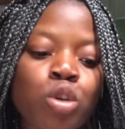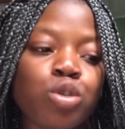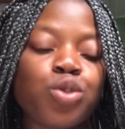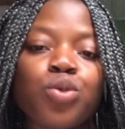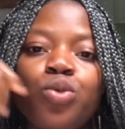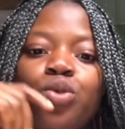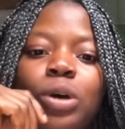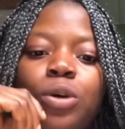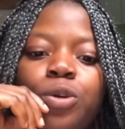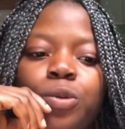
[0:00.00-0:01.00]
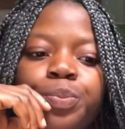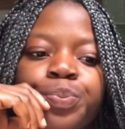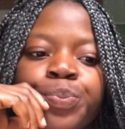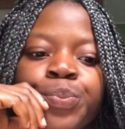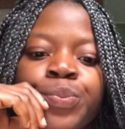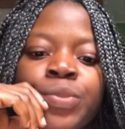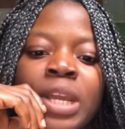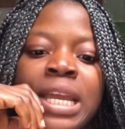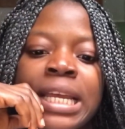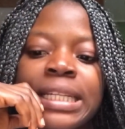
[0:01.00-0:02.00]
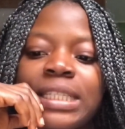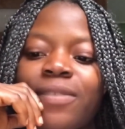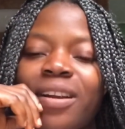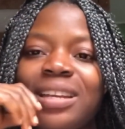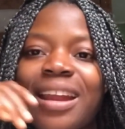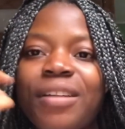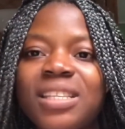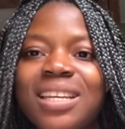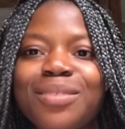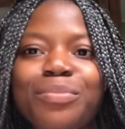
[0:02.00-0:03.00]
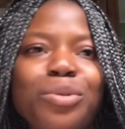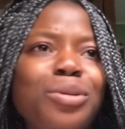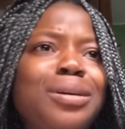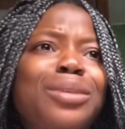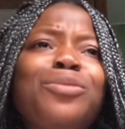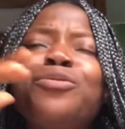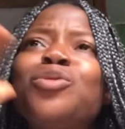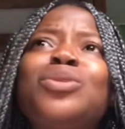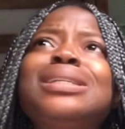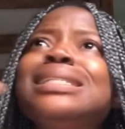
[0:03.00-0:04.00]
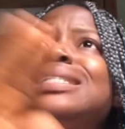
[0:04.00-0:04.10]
So they arrested the boy. I don't even know what they